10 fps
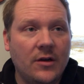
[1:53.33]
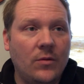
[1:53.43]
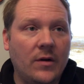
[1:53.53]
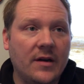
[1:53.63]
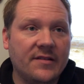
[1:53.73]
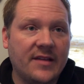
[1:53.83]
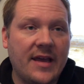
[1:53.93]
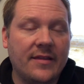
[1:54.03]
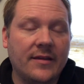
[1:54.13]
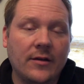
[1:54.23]
Whereas
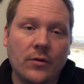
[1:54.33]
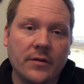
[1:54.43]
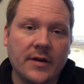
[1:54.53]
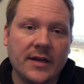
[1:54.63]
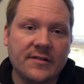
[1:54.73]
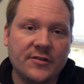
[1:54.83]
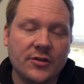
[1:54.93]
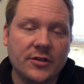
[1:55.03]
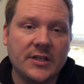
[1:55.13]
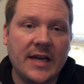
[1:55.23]
Catholic and Orthodox
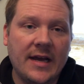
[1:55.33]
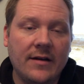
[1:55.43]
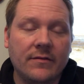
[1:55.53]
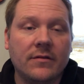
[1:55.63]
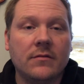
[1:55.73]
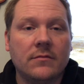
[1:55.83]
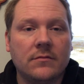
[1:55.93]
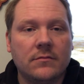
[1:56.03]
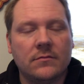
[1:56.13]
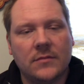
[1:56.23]
Church have
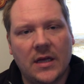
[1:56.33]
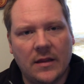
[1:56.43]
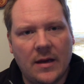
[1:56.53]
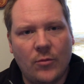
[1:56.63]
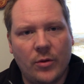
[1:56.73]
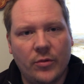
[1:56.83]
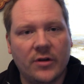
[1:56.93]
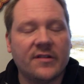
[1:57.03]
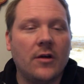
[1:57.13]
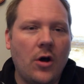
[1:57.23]
a lot more
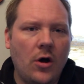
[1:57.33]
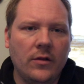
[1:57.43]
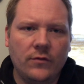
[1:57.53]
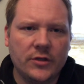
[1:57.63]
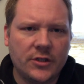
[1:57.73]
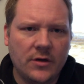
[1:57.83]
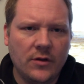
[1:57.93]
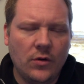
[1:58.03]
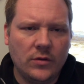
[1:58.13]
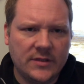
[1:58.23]
books, all of which are in
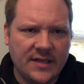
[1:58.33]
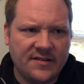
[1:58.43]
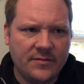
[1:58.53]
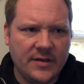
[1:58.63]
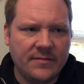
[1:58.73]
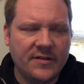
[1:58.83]
the Old Testament.